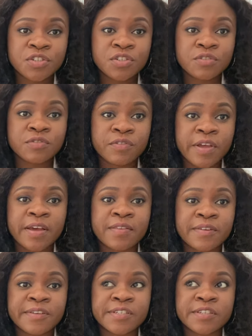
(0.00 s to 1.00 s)
to think
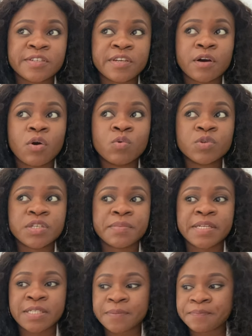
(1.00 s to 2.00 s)
that this is their
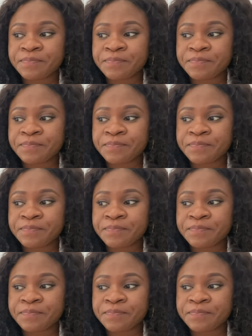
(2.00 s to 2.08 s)
ultimate